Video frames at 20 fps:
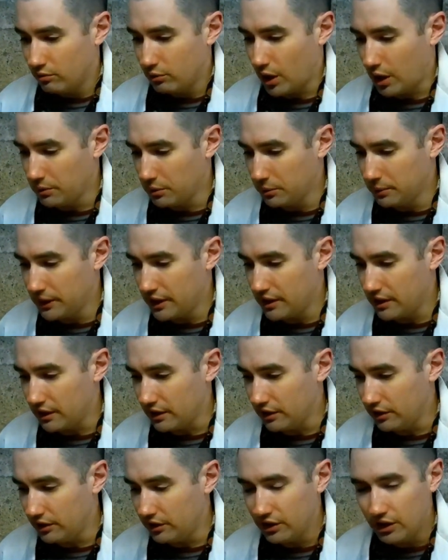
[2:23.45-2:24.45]
probably
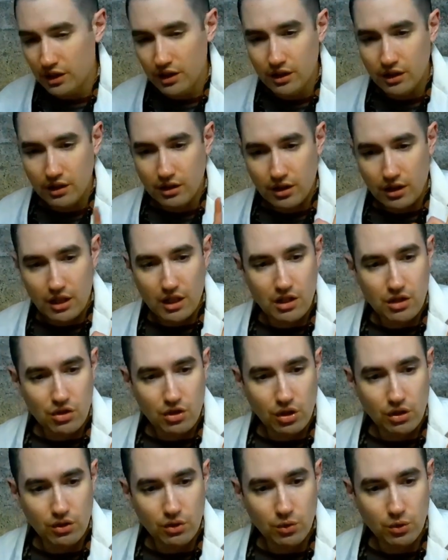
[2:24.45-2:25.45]
this
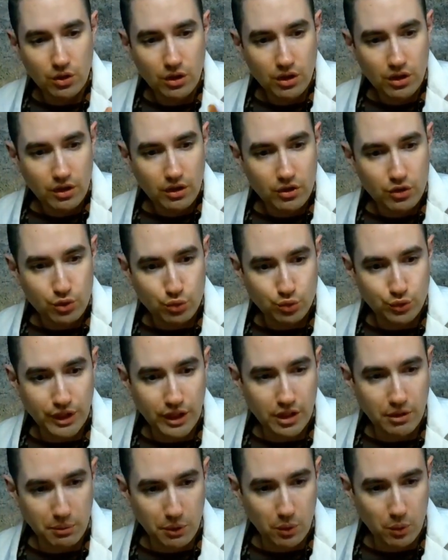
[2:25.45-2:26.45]
into
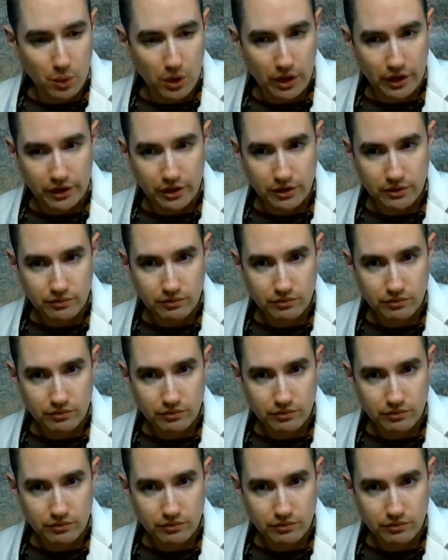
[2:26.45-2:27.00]
drinkable water,